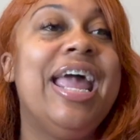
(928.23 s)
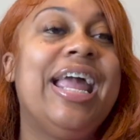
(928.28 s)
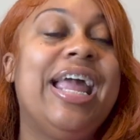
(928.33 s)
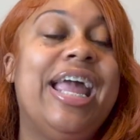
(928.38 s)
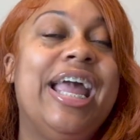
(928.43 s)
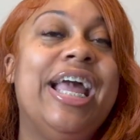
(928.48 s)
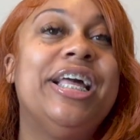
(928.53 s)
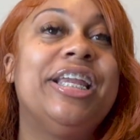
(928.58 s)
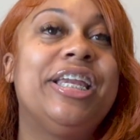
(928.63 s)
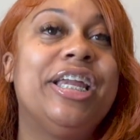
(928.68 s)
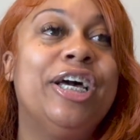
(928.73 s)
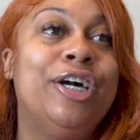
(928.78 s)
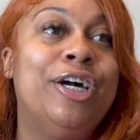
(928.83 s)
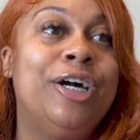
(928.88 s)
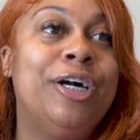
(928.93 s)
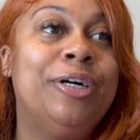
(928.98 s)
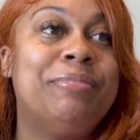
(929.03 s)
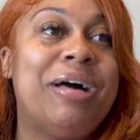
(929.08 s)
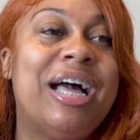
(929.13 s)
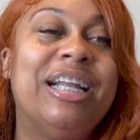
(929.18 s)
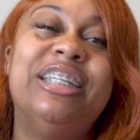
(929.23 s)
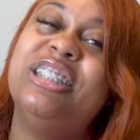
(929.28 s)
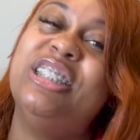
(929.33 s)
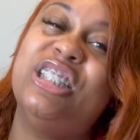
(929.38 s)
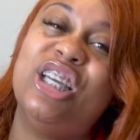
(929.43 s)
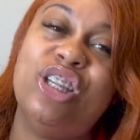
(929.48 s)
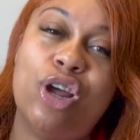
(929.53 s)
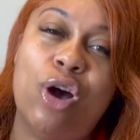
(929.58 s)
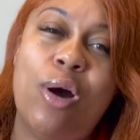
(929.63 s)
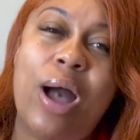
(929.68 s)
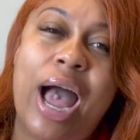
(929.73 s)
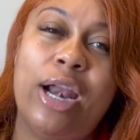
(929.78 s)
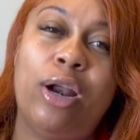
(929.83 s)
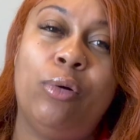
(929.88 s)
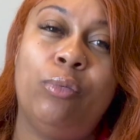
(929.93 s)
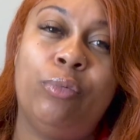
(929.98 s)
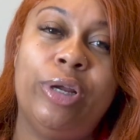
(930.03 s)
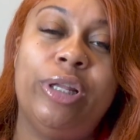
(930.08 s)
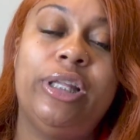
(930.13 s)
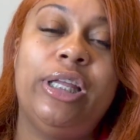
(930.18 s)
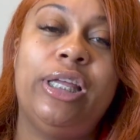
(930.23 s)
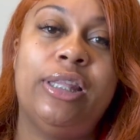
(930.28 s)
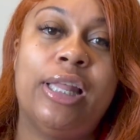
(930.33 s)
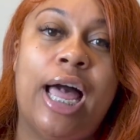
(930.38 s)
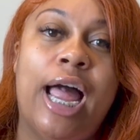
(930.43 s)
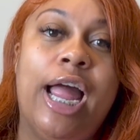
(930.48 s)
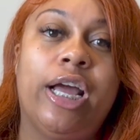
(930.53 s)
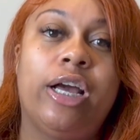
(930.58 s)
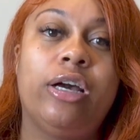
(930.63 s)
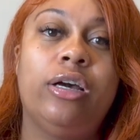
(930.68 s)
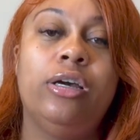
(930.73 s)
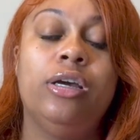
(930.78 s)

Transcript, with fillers: And um, I just didn't know how to really like